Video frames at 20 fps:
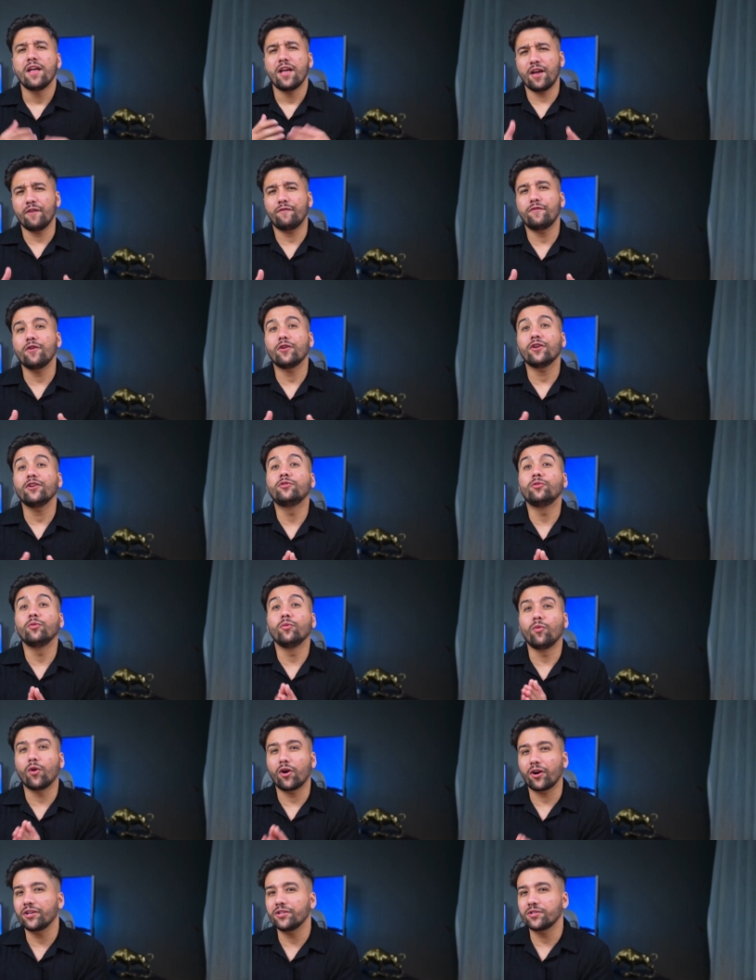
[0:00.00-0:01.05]
If you're into
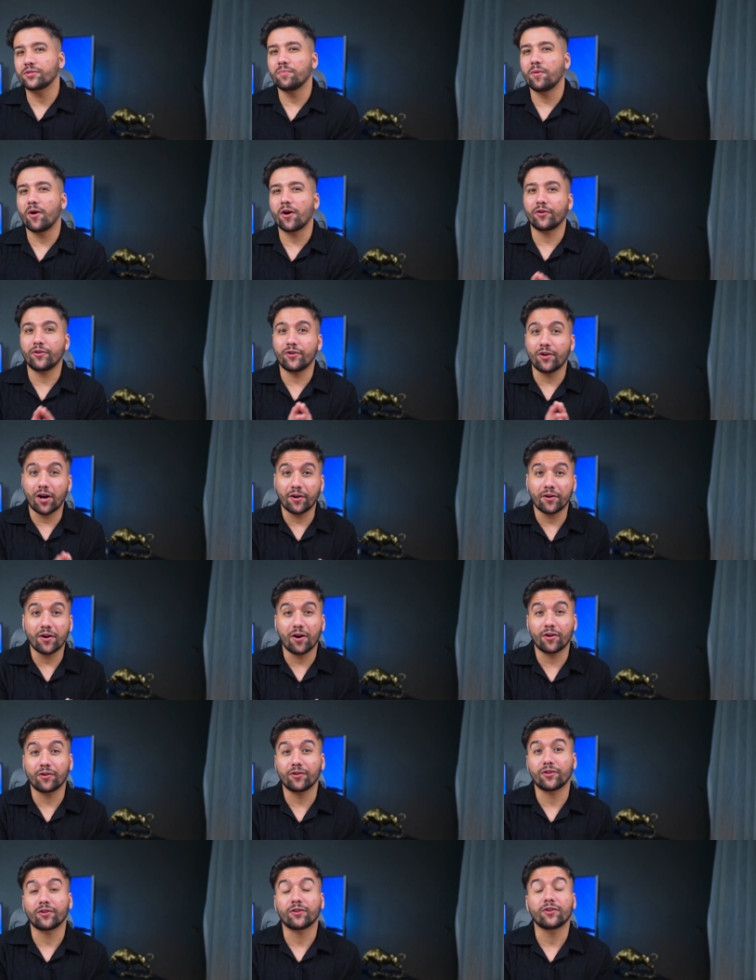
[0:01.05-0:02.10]
working smarter, not
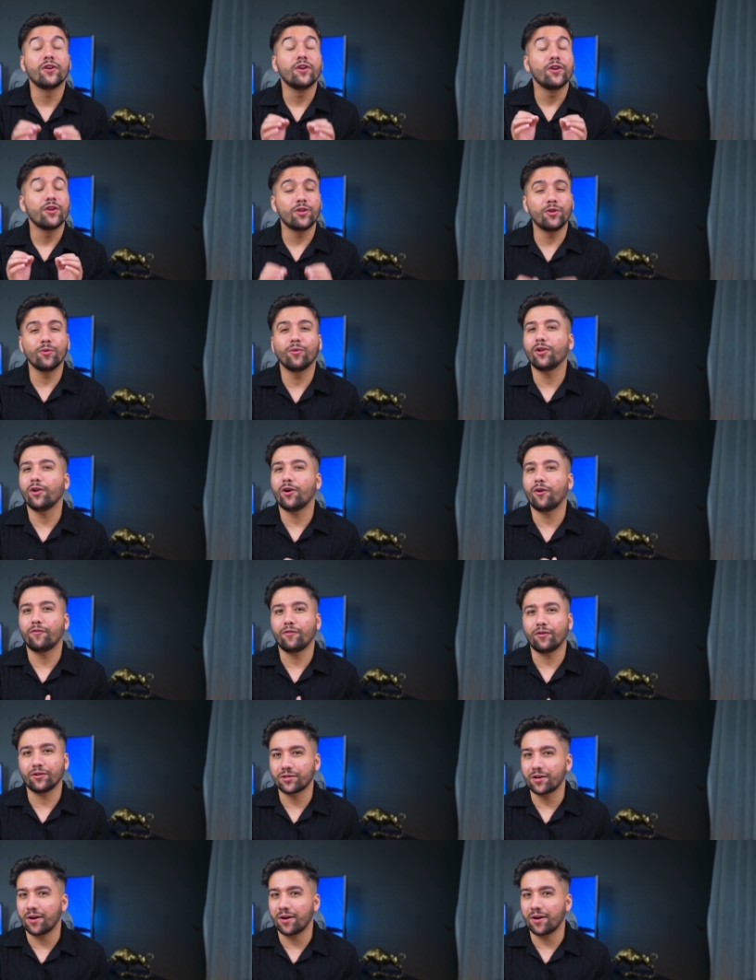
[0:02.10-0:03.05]
harder, you'll love what's